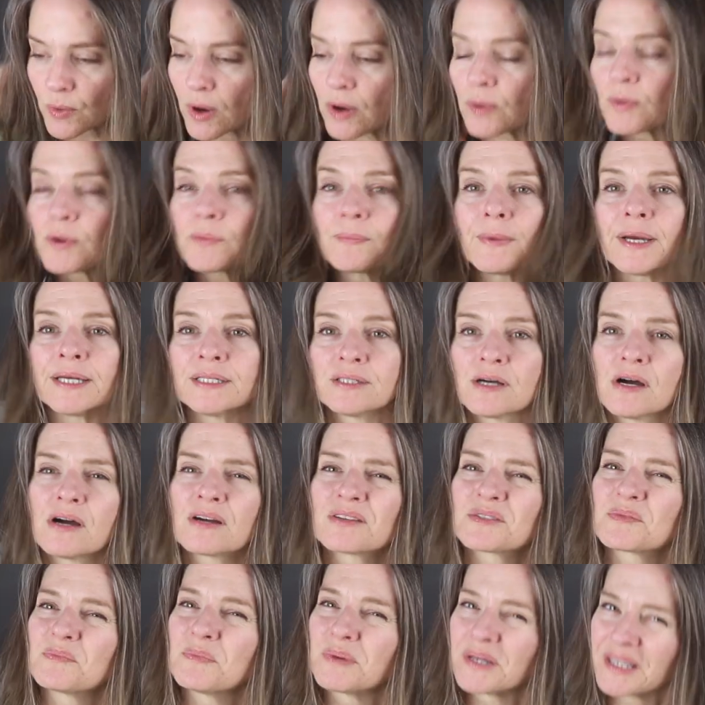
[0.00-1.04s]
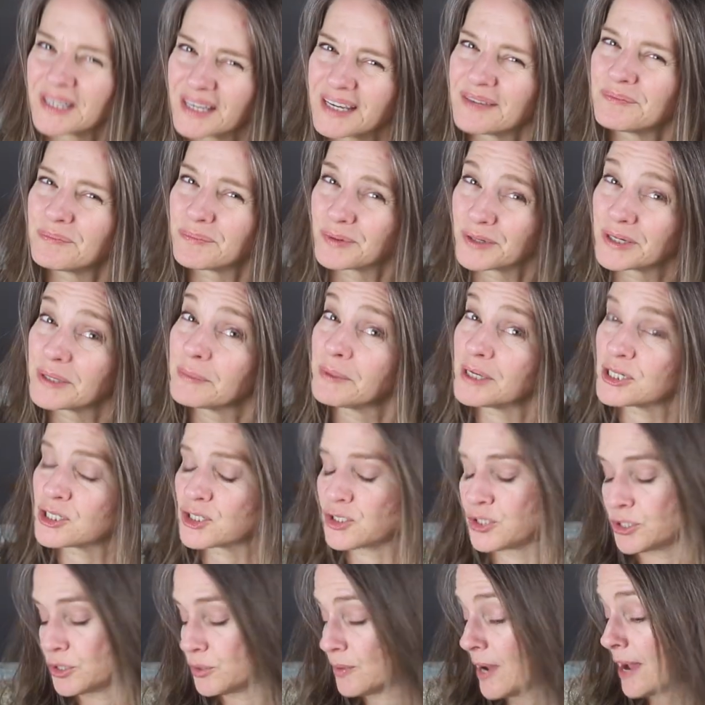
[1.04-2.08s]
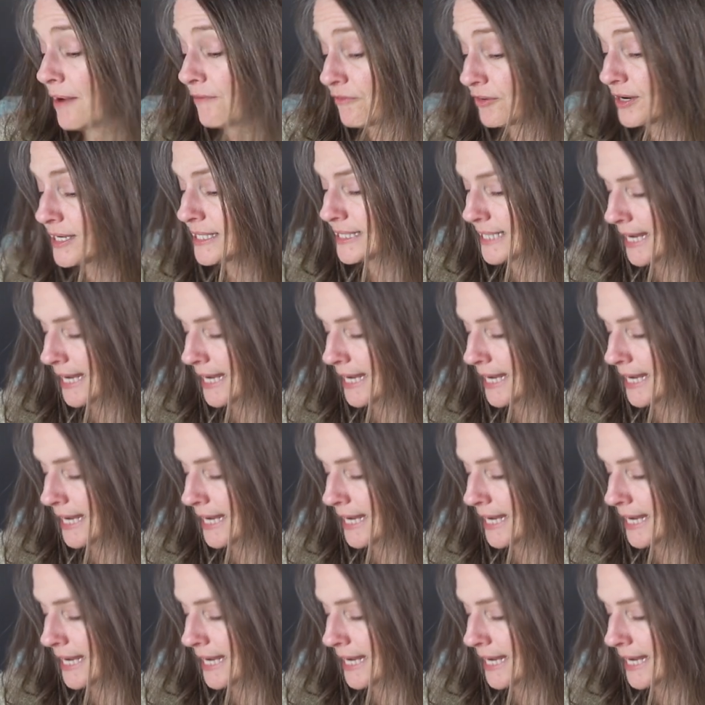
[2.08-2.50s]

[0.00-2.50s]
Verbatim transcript: walk with my dogs, but I pretty much do every